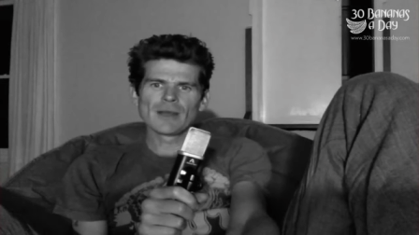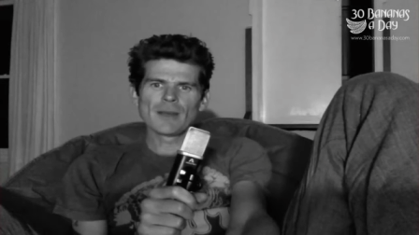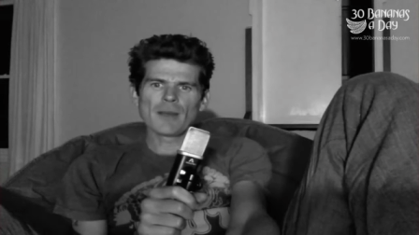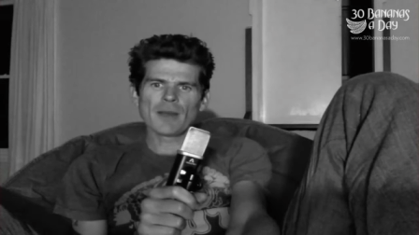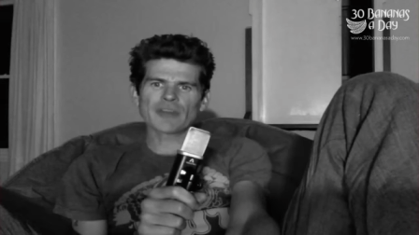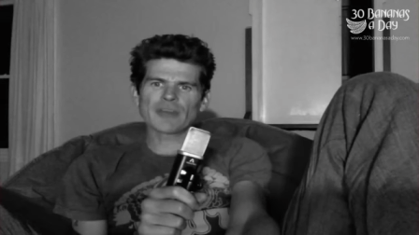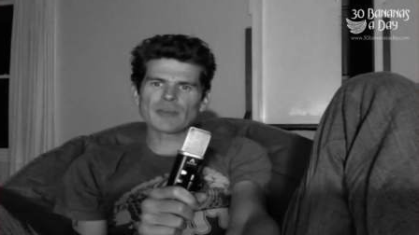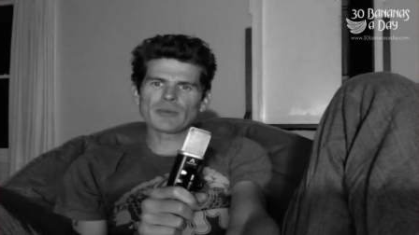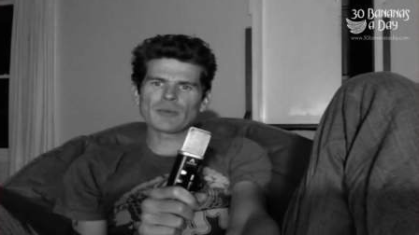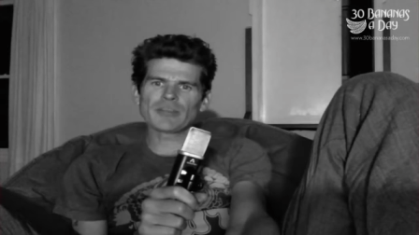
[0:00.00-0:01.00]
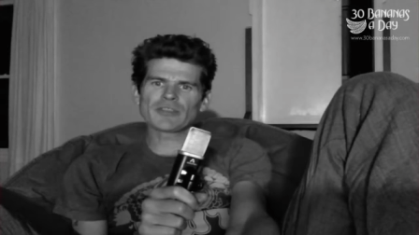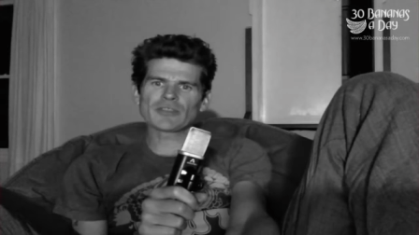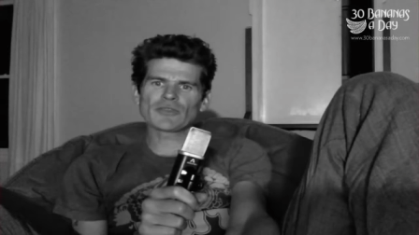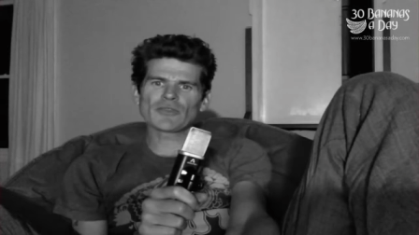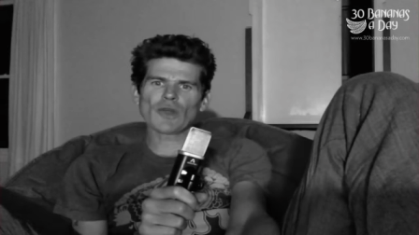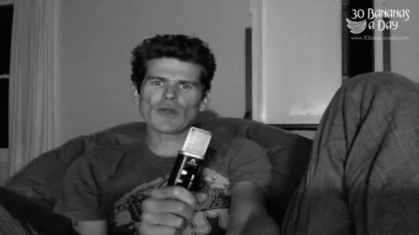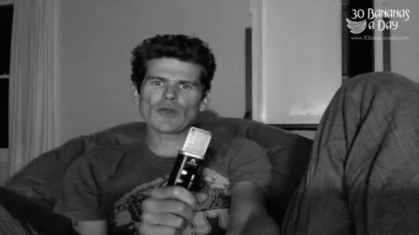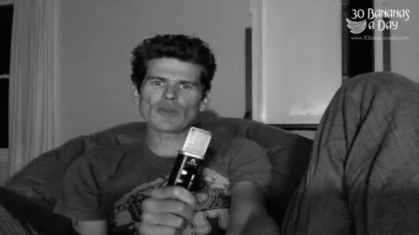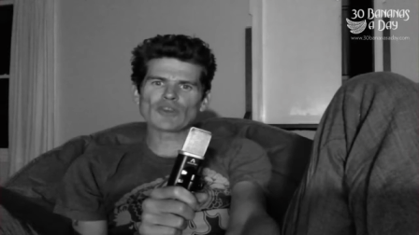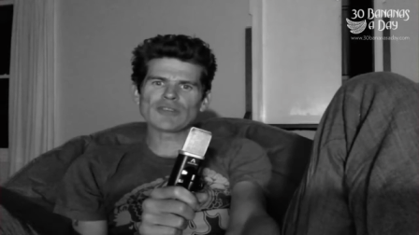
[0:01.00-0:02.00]
My tip would be just follow
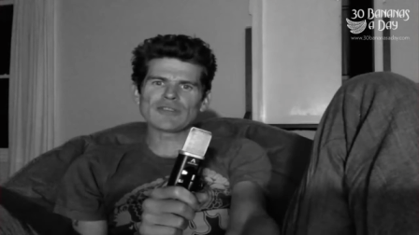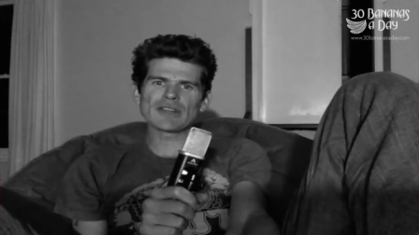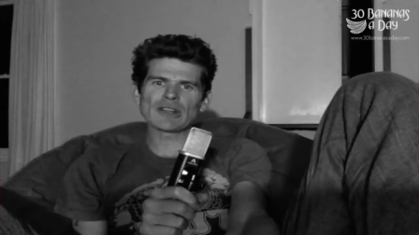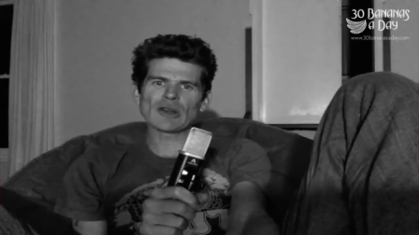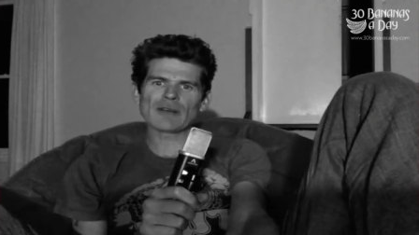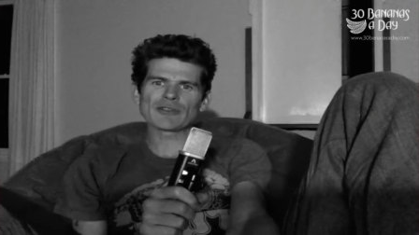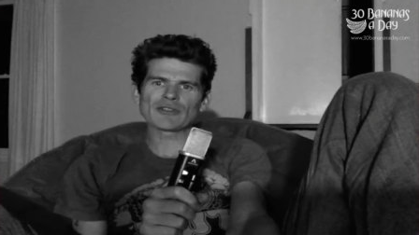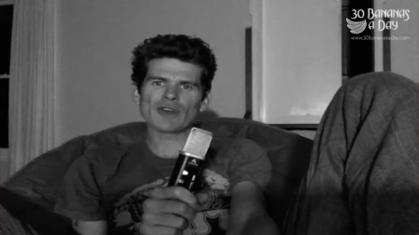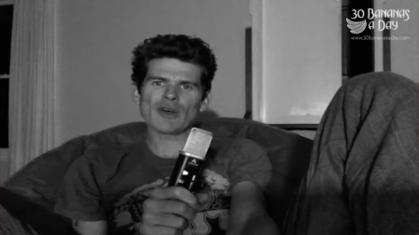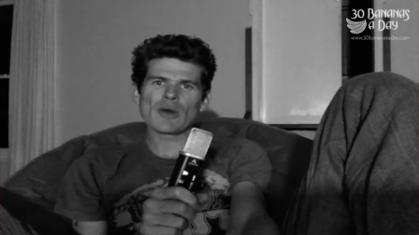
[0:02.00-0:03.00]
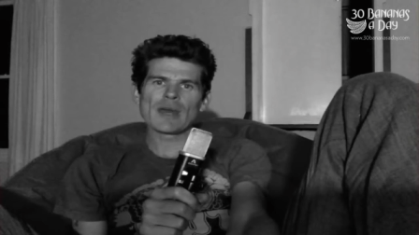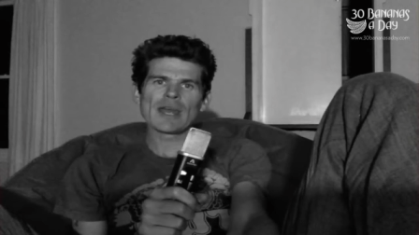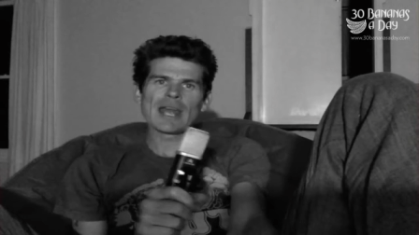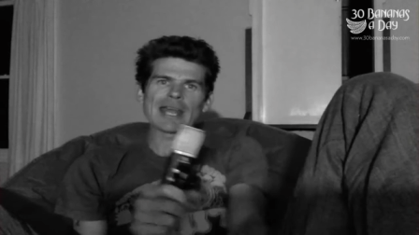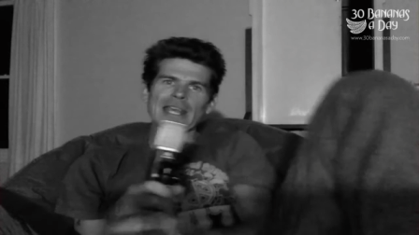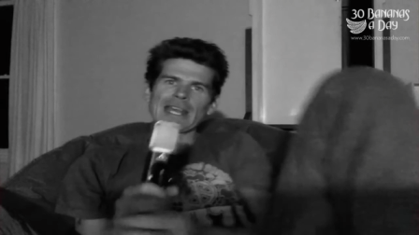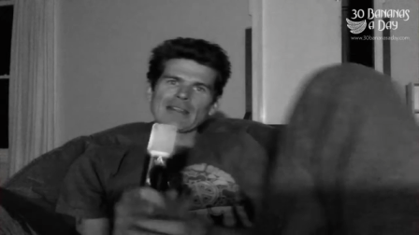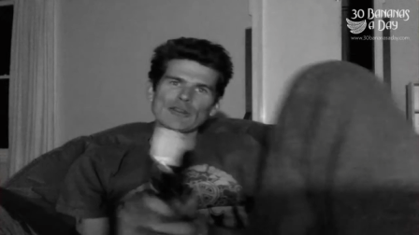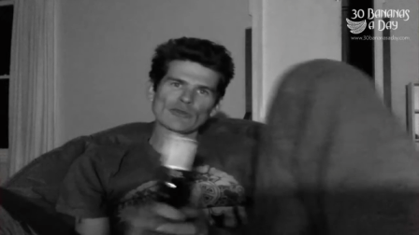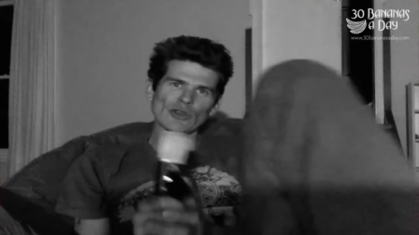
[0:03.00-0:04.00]
those living the lifestyle and
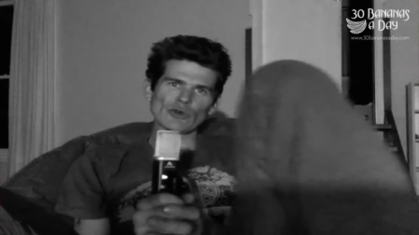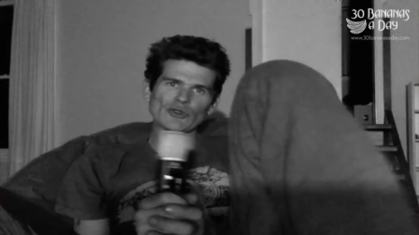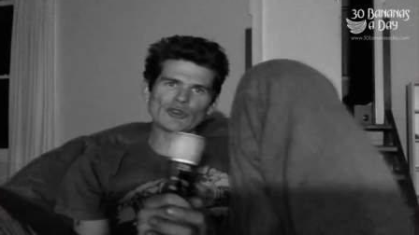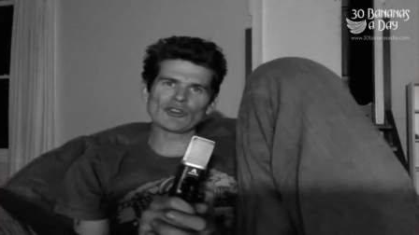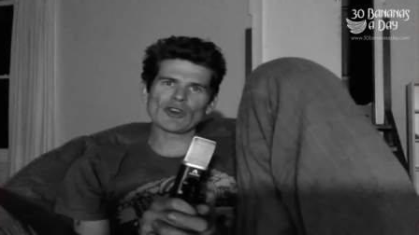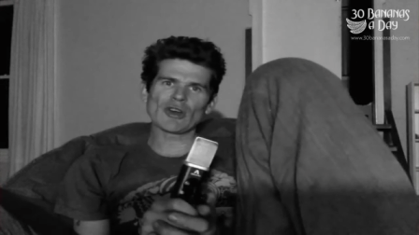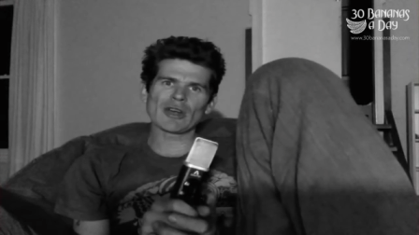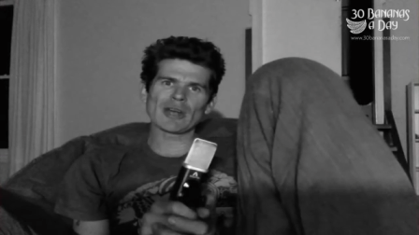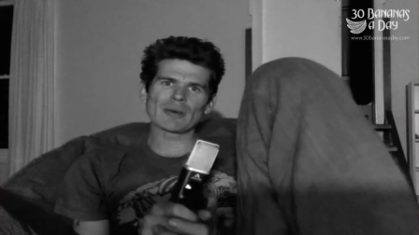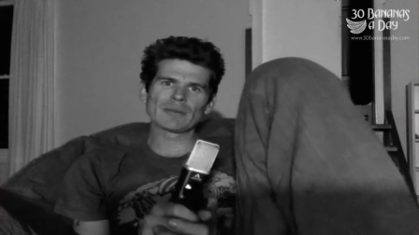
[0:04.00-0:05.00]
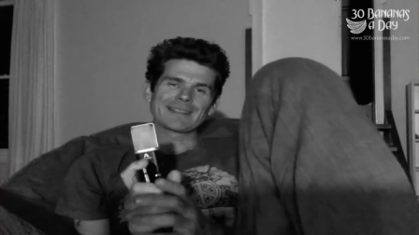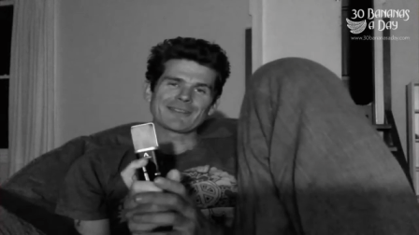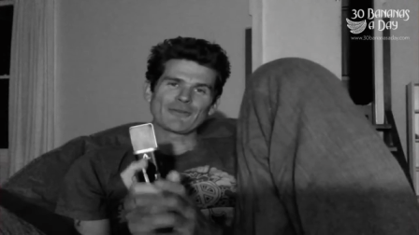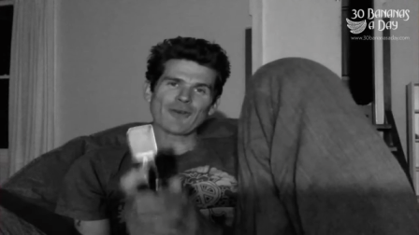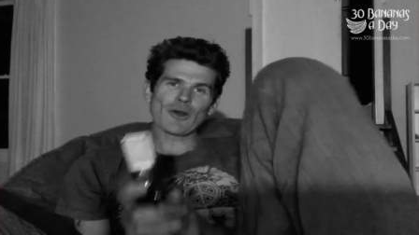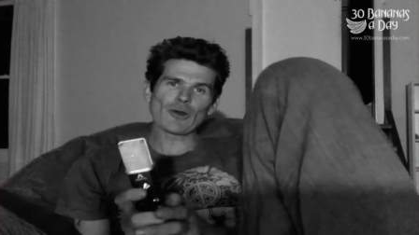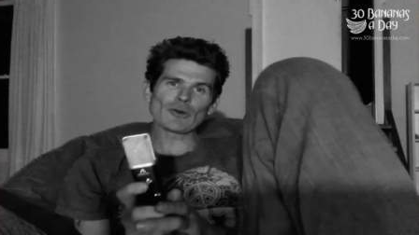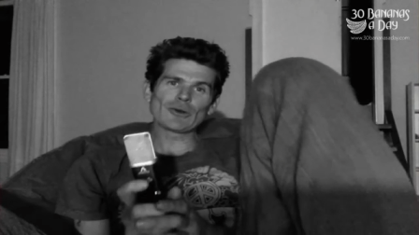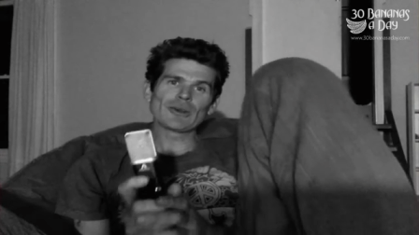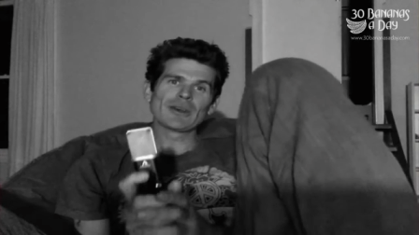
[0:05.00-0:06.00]
getting the results you desire, Emma.
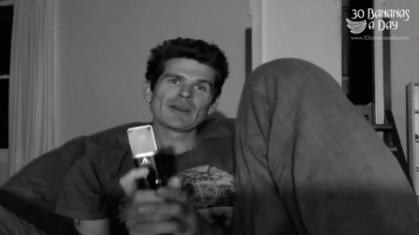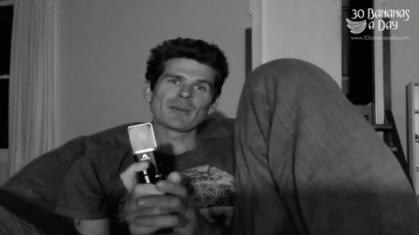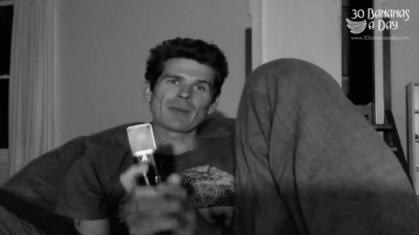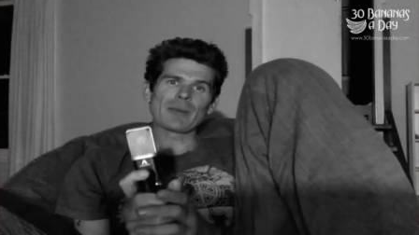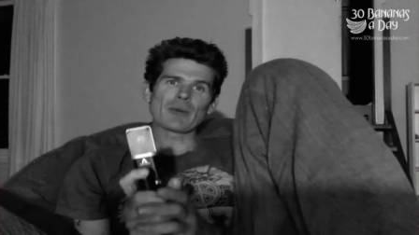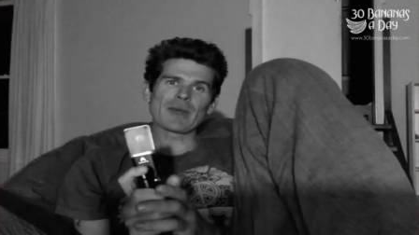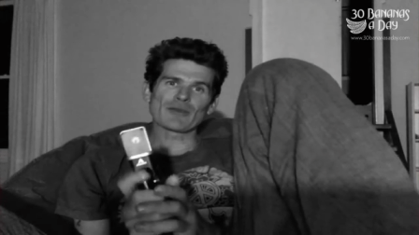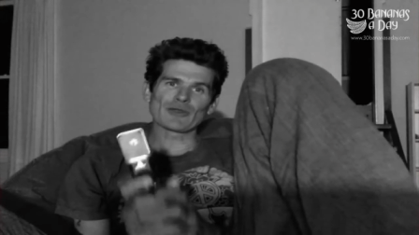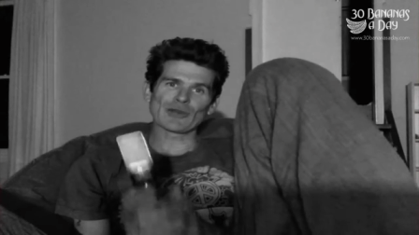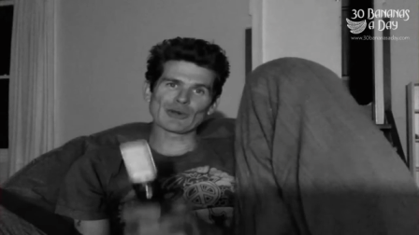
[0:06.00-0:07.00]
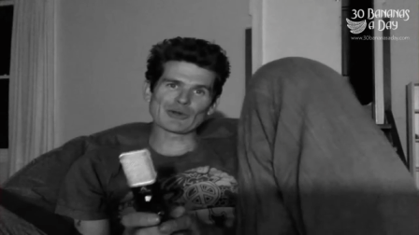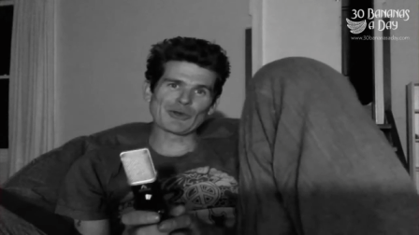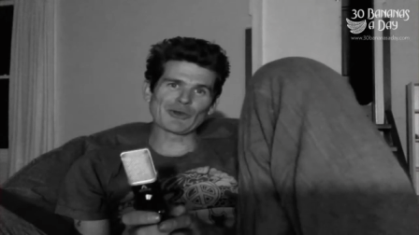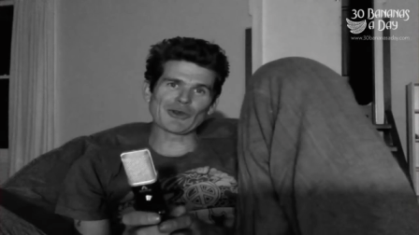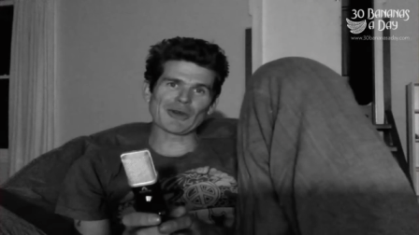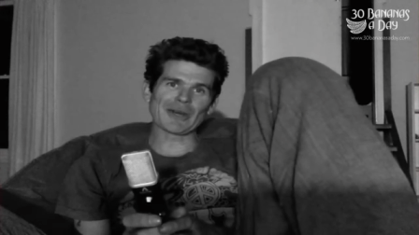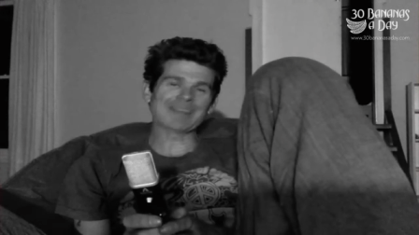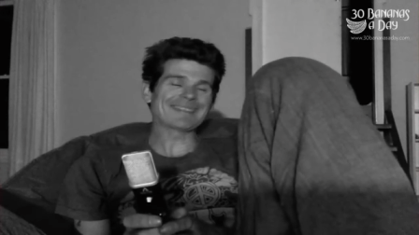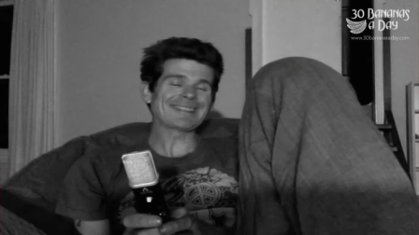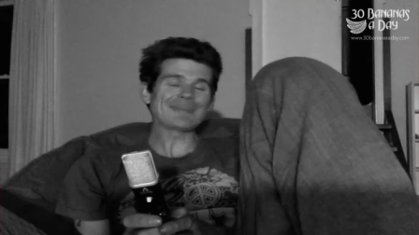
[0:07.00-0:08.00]
Follow the people getting the results you desire.
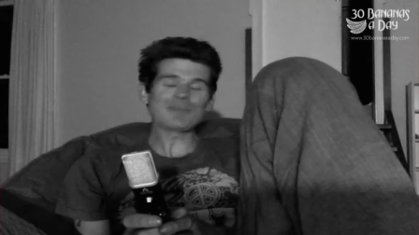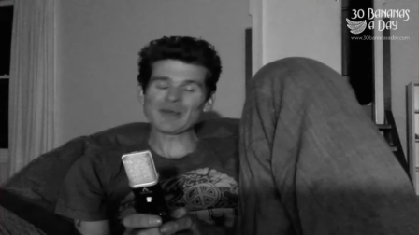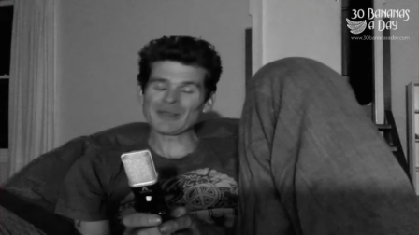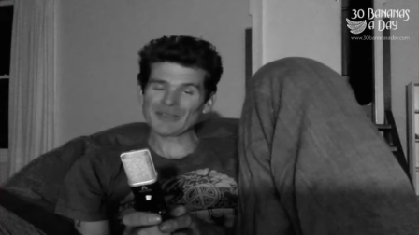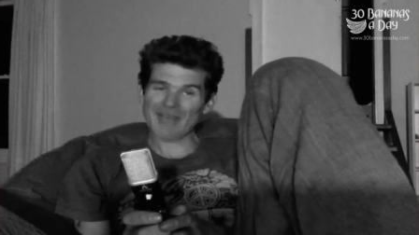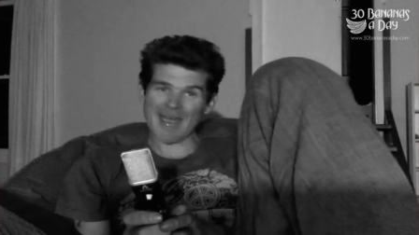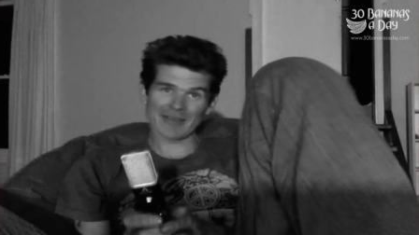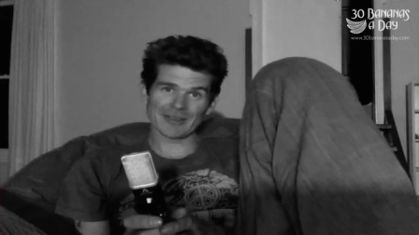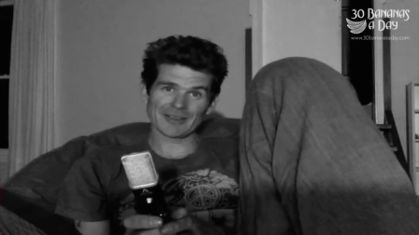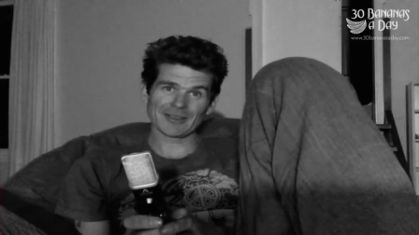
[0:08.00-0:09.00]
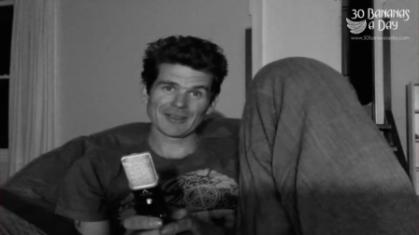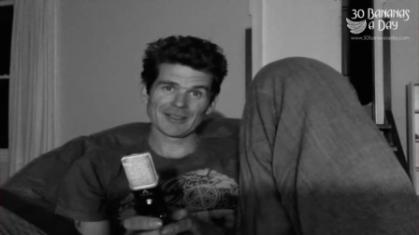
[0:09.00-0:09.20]
Simple as that.